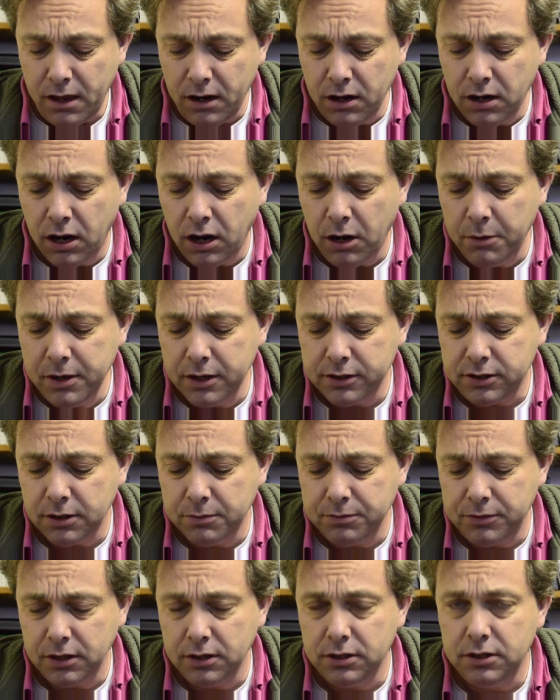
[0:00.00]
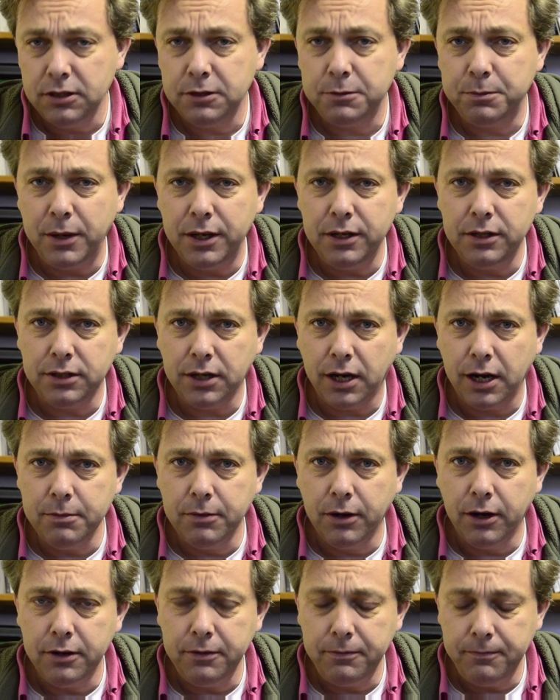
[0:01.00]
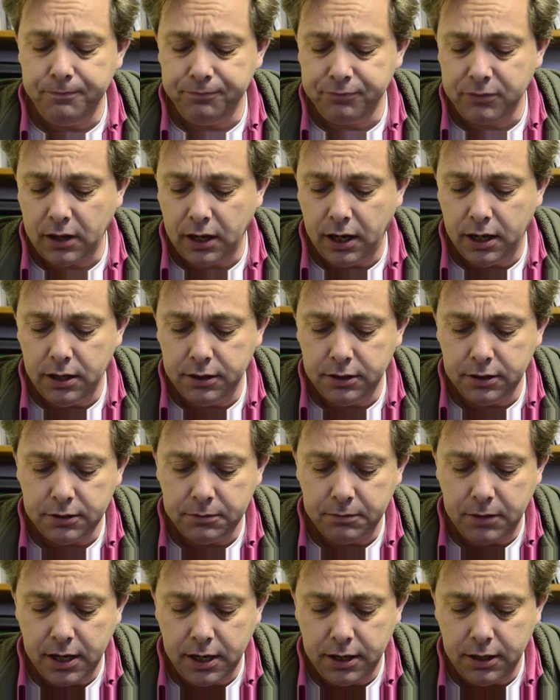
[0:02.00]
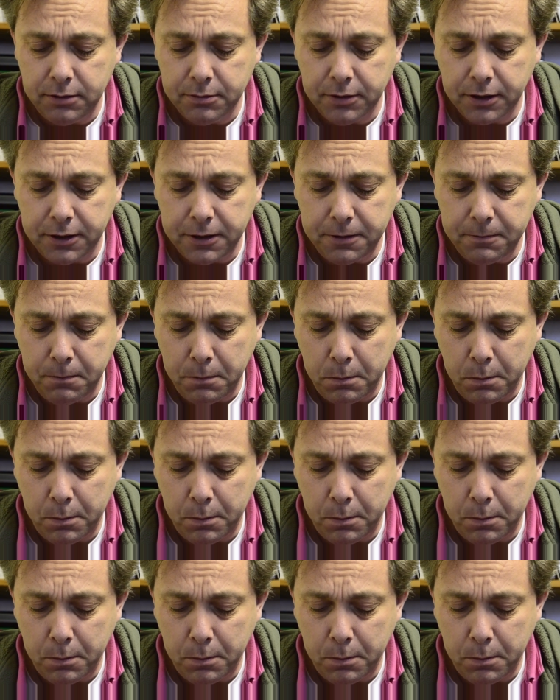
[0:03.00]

A hobby is something that you spend time on, and it doesn't make any money.